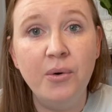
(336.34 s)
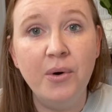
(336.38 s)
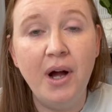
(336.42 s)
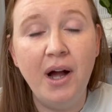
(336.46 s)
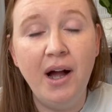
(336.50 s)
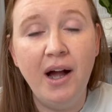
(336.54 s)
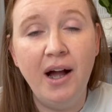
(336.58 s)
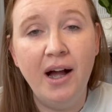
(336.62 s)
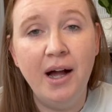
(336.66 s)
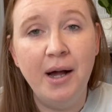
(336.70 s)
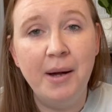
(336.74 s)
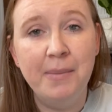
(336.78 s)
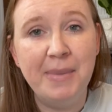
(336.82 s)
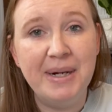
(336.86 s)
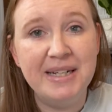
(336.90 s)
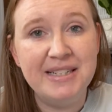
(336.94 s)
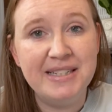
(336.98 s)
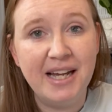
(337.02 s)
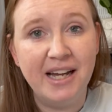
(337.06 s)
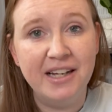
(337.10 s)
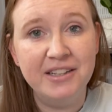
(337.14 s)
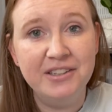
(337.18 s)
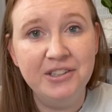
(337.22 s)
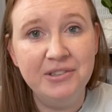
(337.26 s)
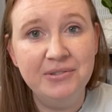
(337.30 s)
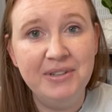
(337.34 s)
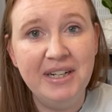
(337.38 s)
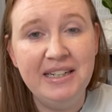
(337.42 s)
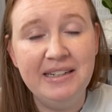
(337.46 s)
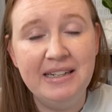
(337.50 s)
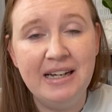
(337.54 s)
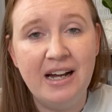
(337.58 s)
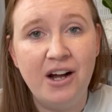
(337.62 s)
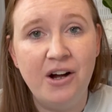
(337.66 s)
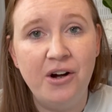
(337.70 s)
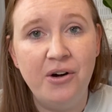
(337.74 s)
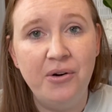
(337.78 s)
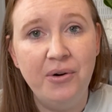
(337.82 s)
my toddler right
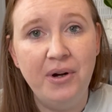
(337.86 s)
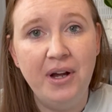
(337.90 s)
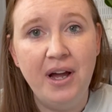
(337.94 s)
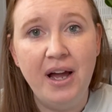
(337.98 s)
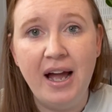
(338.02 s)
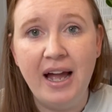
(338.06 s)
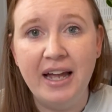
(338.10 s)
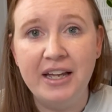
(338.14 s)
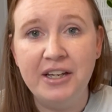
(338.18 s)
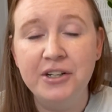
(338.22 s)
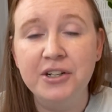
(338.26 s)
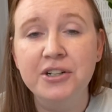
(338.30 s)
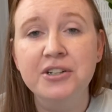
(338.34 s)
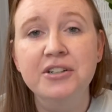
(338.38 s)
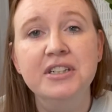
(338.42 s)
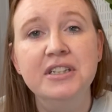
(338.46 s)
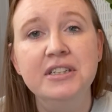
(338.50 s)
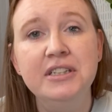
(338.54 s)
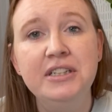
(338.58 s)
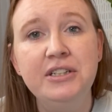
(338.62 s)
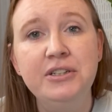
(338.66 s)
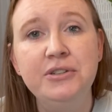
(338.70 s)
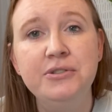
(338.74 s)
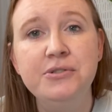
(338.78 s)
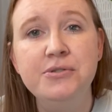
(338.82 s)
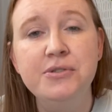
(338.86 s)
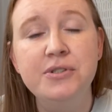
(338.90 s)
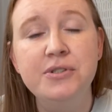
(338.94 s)
now, I currently use